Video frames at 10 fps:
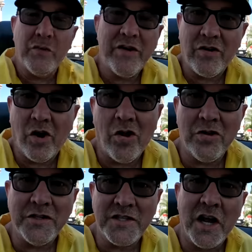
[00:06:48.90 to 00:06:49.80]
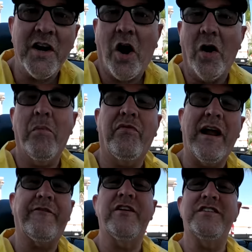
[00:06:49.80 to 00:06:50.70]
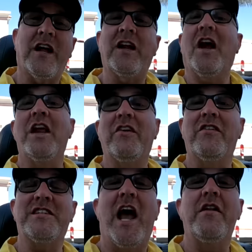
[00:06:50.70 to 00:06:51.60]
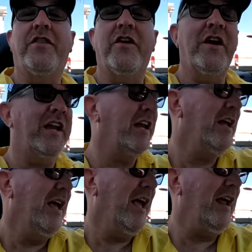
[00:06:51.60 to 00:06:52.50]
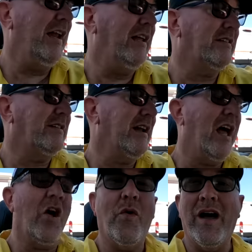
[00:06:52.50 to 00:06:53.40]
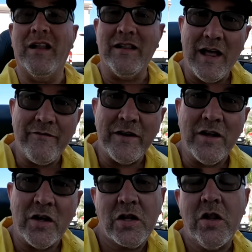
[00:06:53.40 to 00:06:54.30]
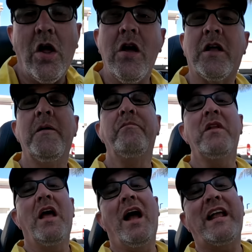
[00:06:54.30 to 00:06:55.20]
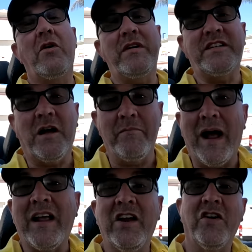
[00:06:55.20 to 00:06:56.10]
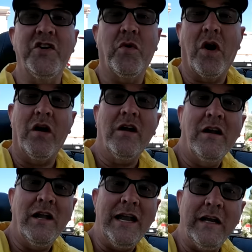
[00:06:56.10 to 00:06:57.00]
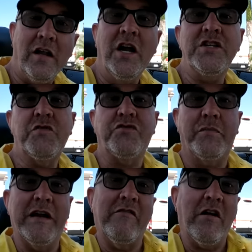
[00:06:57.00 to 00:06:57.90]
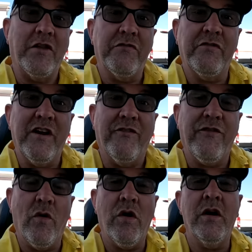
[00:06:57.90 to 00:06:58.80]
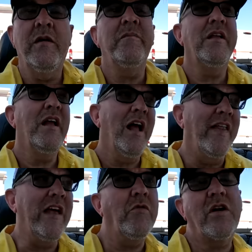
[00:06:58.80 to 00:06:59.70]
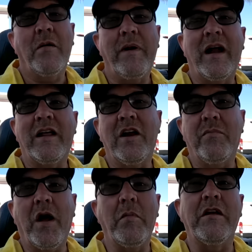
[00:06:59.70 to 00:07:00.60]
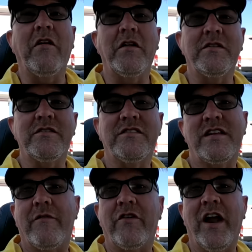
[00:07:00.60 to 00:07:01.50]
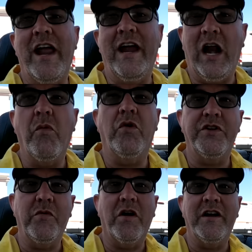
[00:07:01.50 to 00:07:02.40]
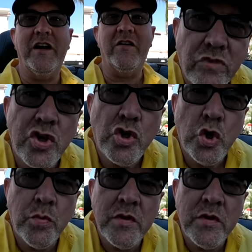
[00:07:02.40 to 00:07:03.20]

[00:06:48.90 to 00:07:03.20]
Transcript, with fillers: we are all done our breakfast. I got here at 10.30. It is now 11 o'clock. I can't wait to come back here and do our late lunch, which will be around 3 or 4 and then we'll come back here probably around seven or eight and we'll do our dinner. You cool